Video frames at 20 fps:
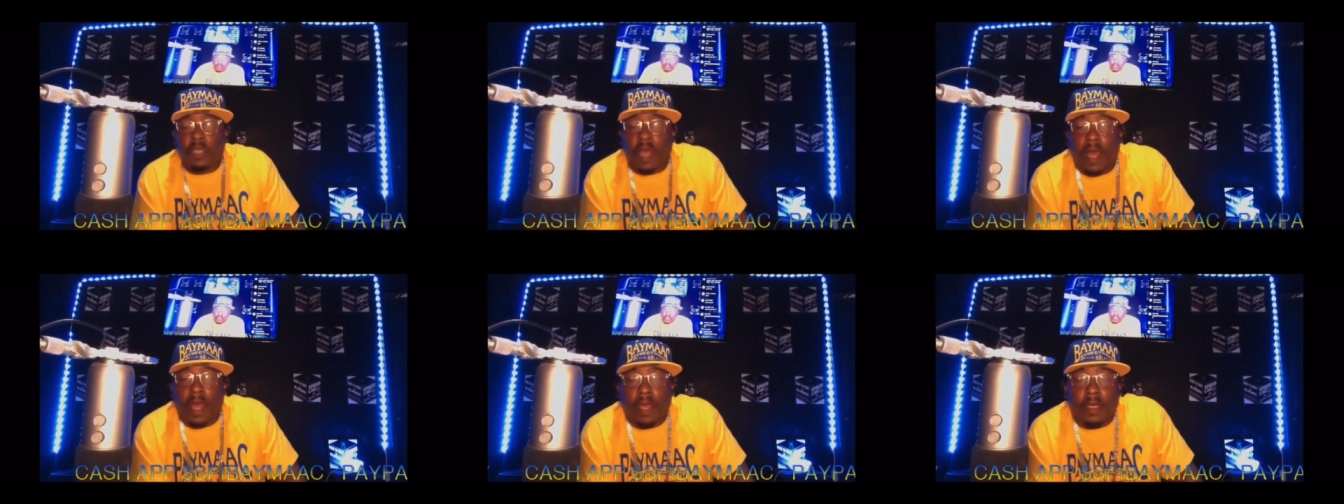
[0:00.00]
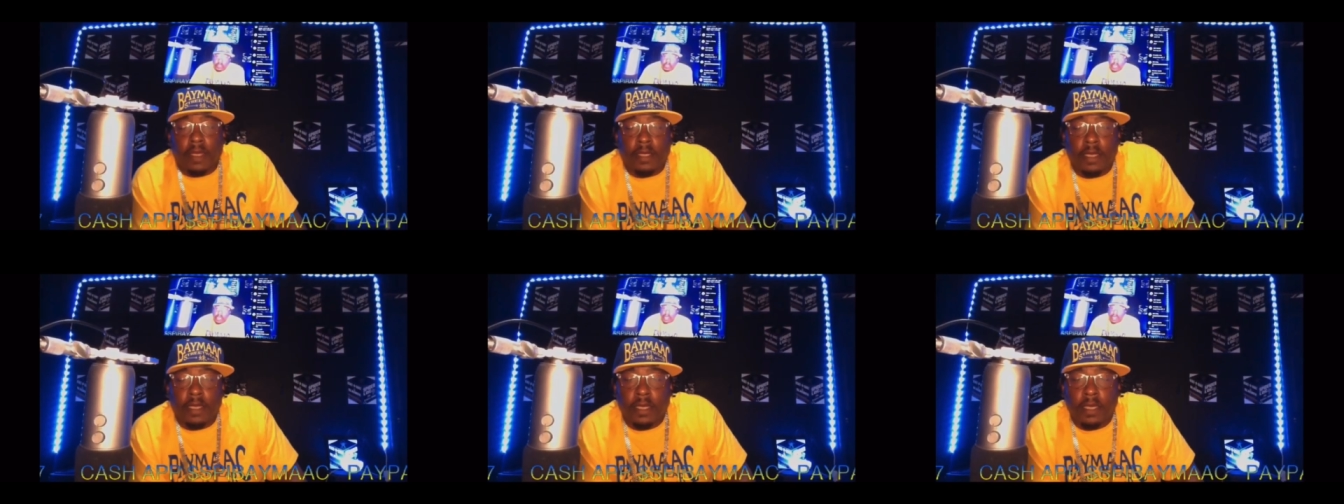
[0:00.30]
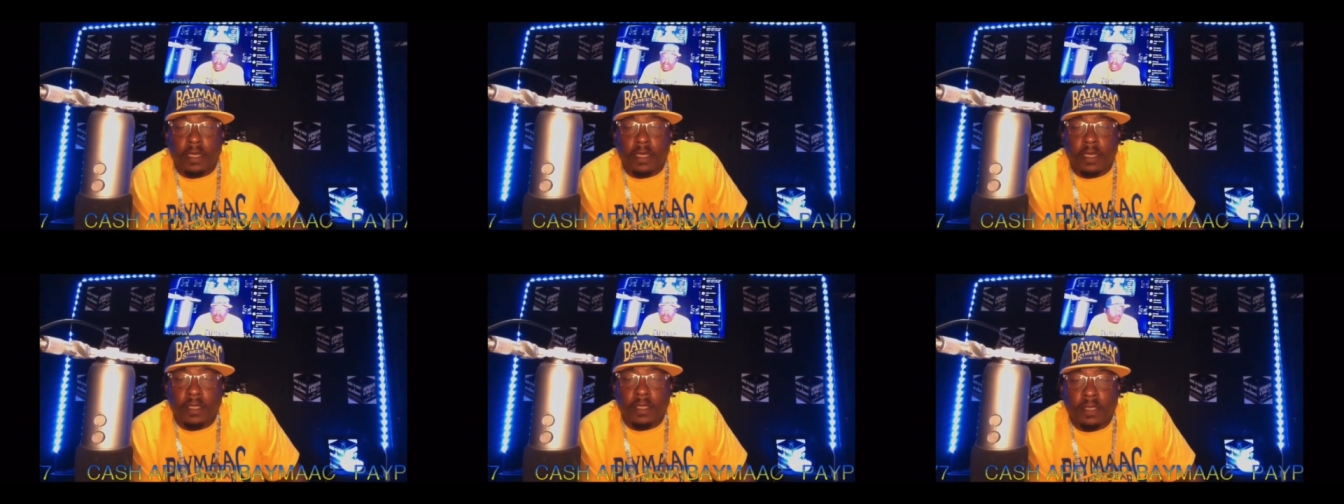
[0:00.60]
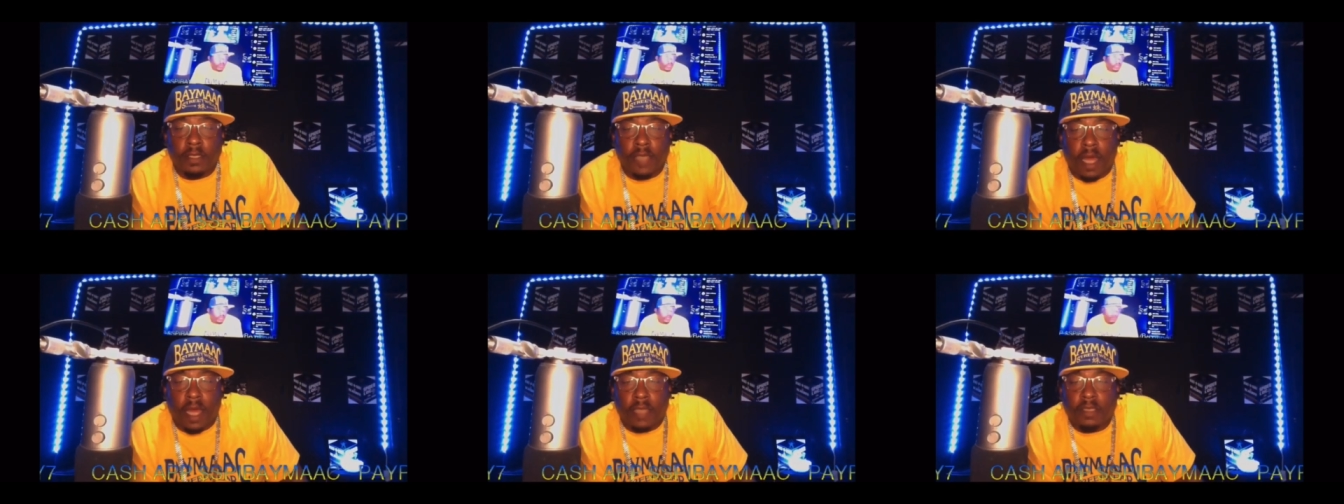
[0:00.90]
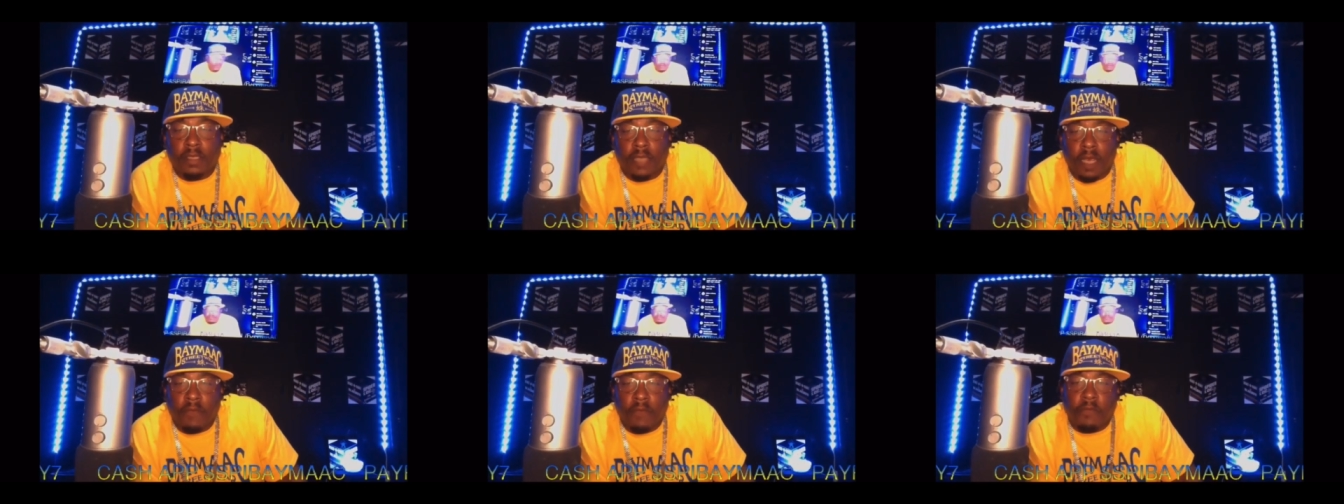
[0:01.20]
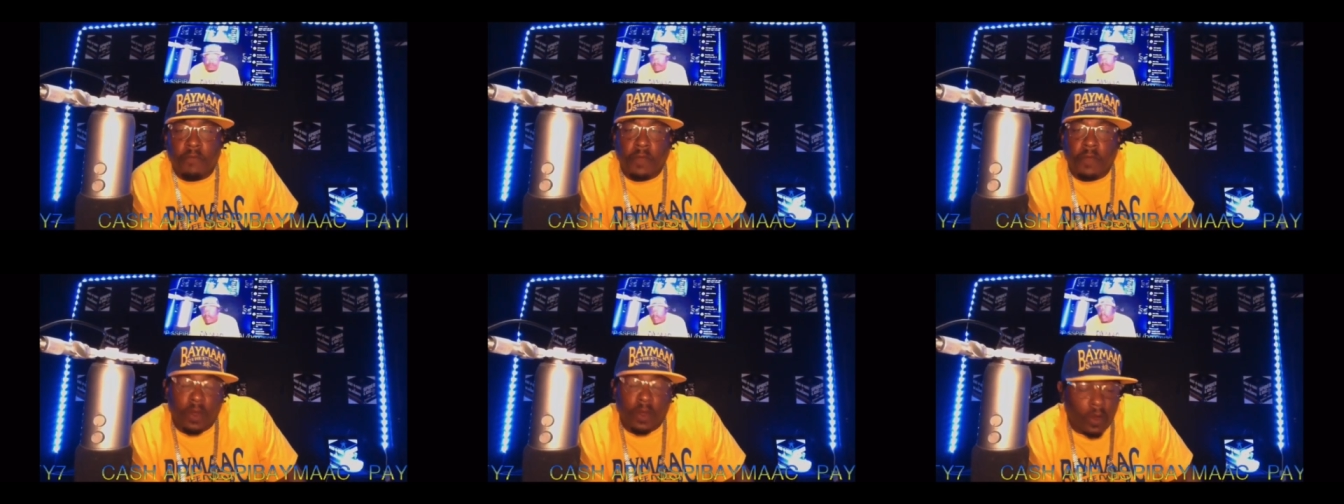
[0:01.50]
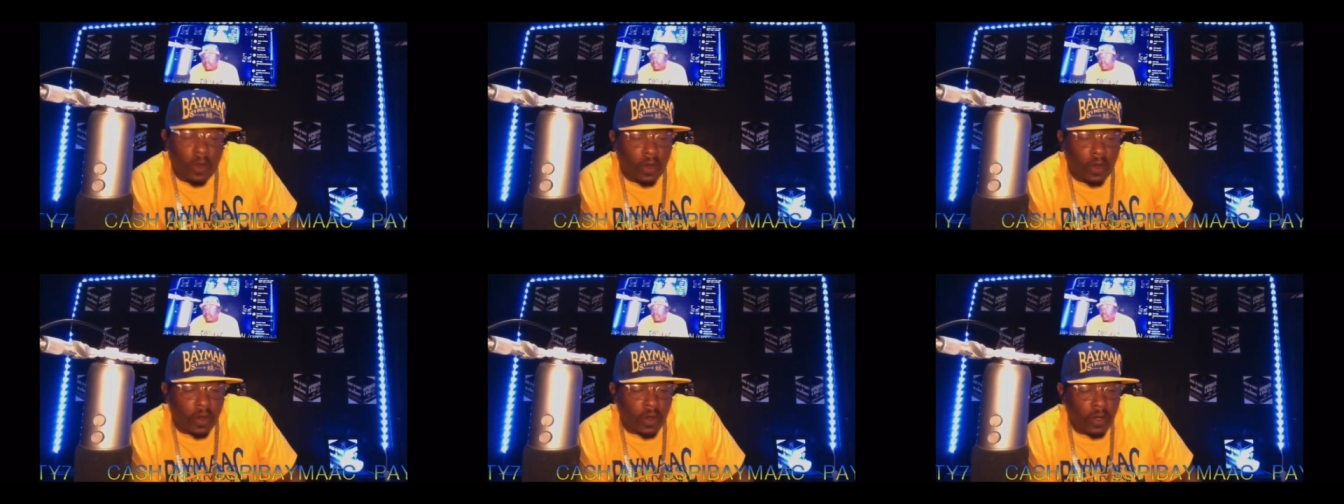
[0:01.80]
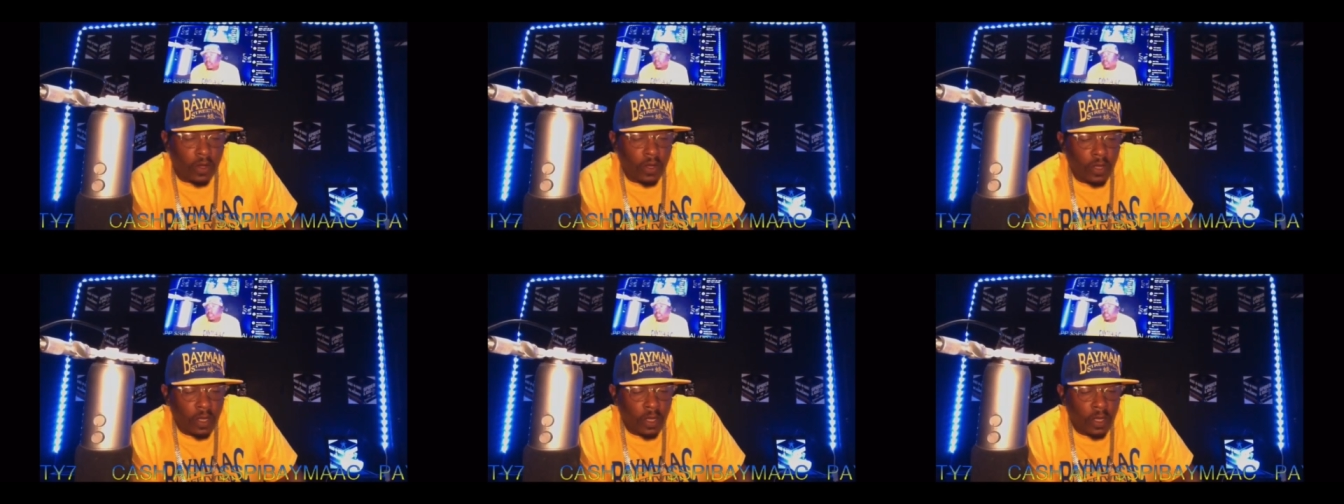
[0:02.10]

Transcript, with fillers: idea. It's not safe at all.